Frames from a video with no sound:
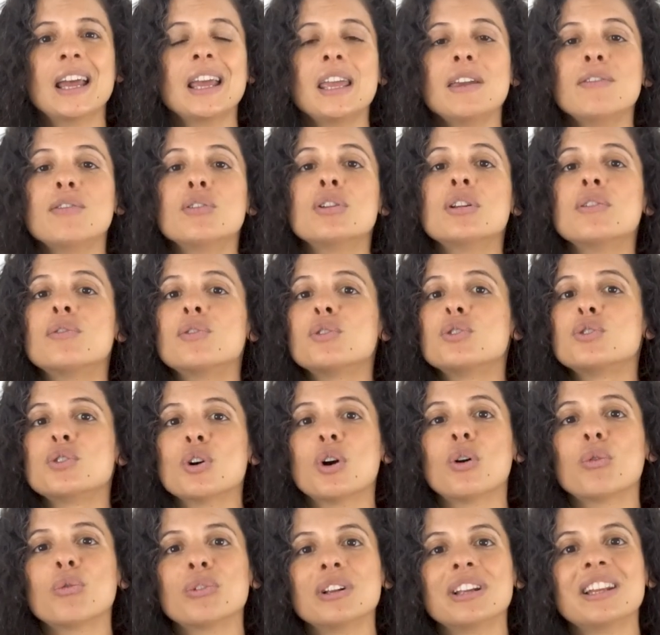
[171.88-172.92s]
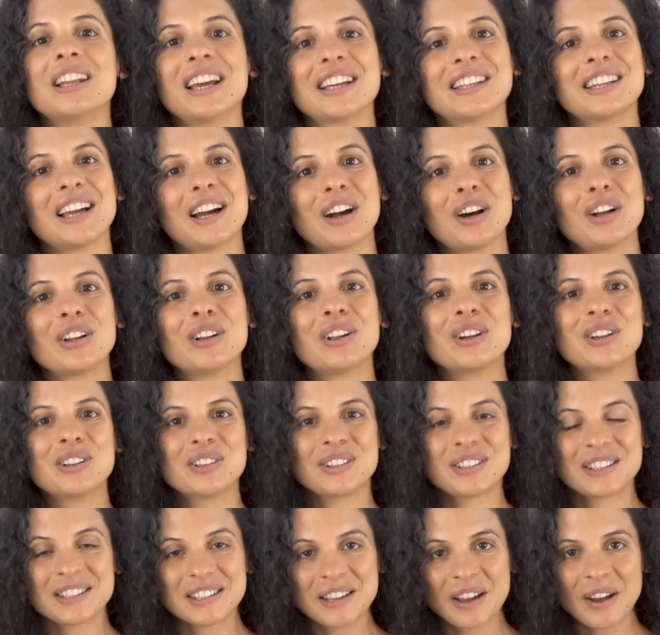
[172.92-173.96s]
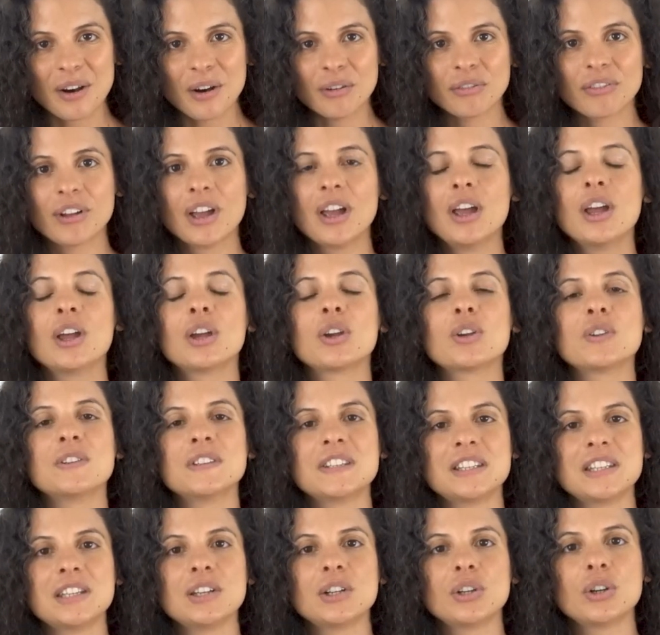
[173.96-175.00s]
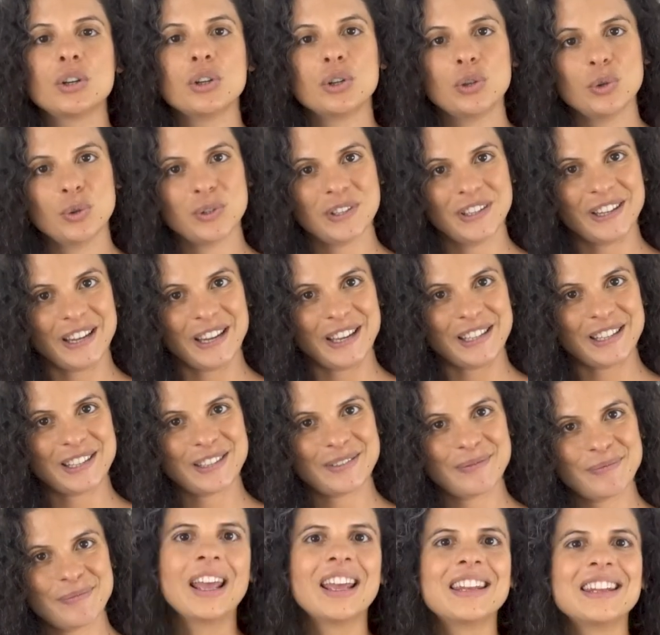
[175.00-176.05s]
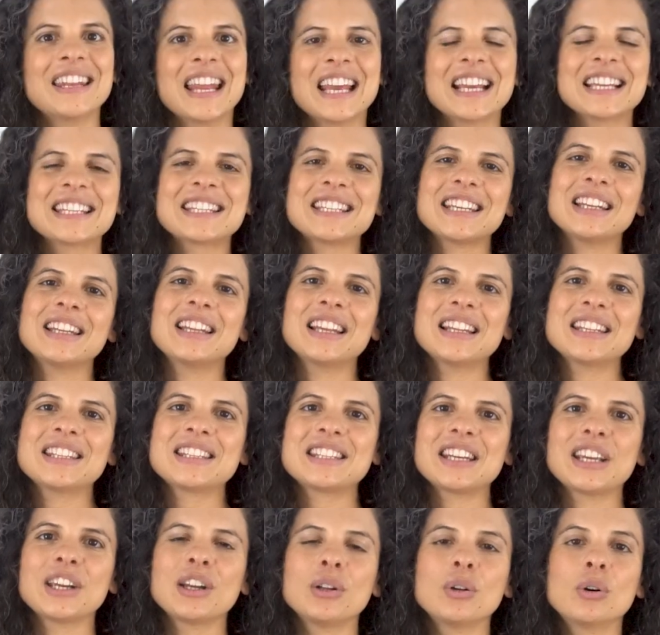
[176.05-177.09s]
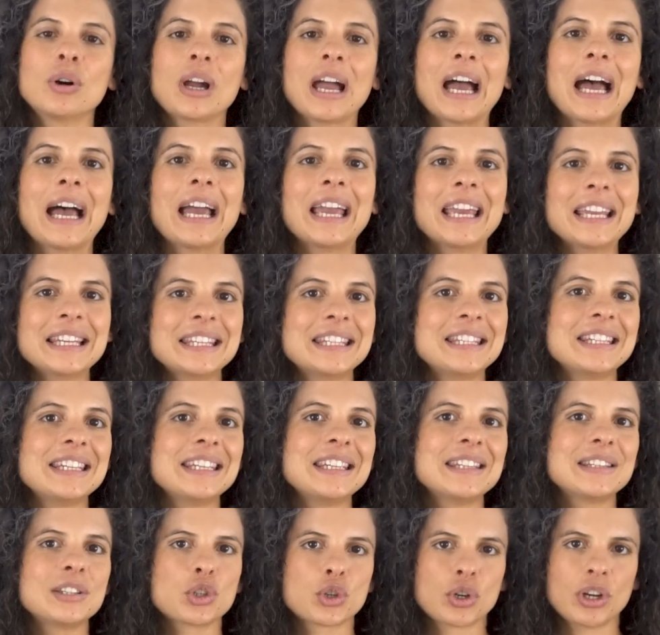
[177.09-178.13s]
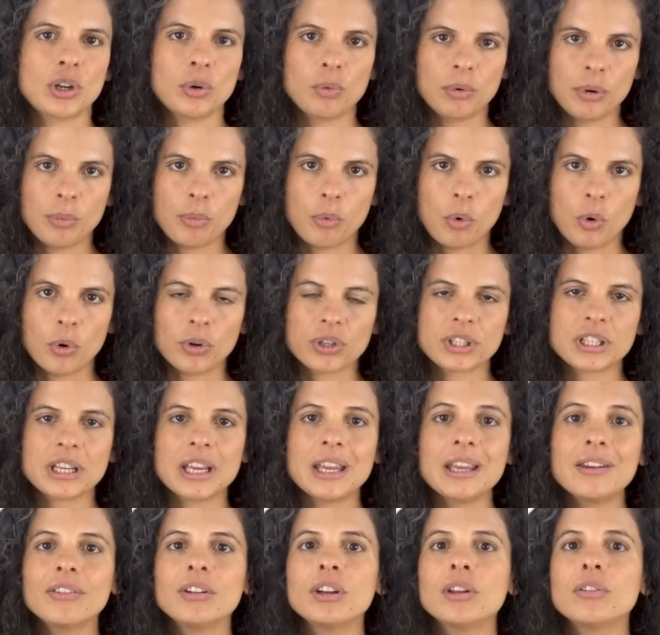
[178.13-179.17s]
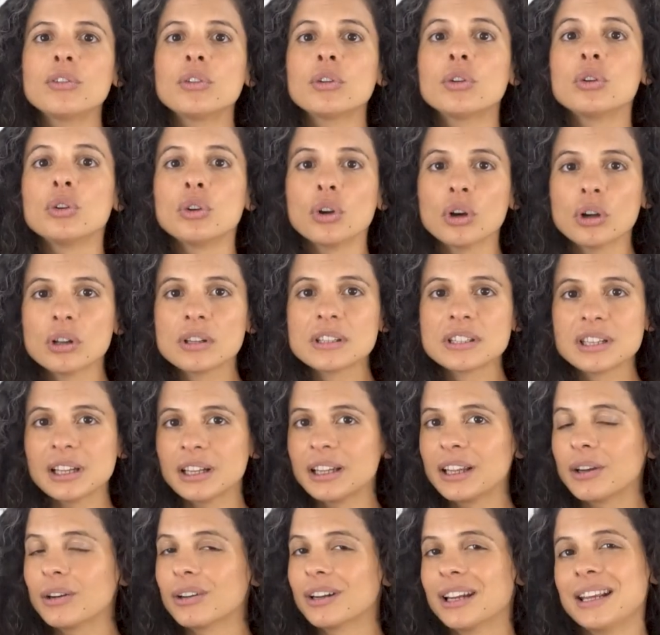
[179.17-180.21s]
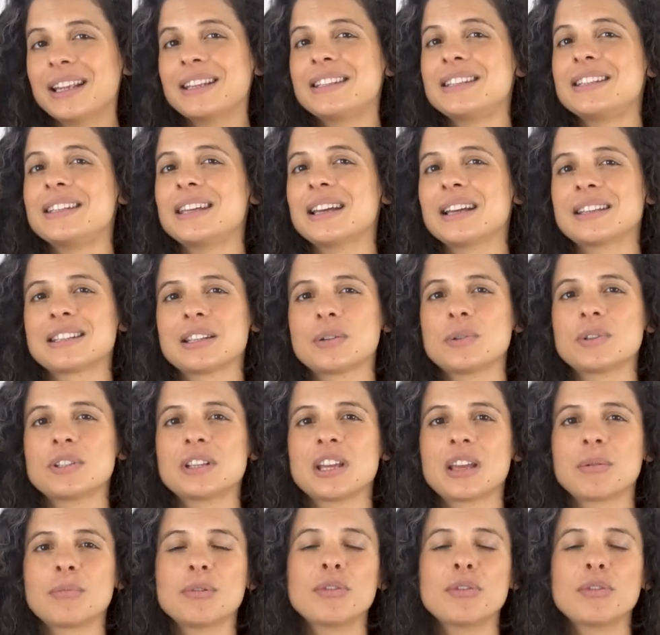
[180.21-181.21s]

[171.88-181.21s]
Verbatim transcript: even if you don't really like that color yourself, consider using it. Next, let's take a look at Etsy's trend report. Even if you're not selling on Etsy, as I was saying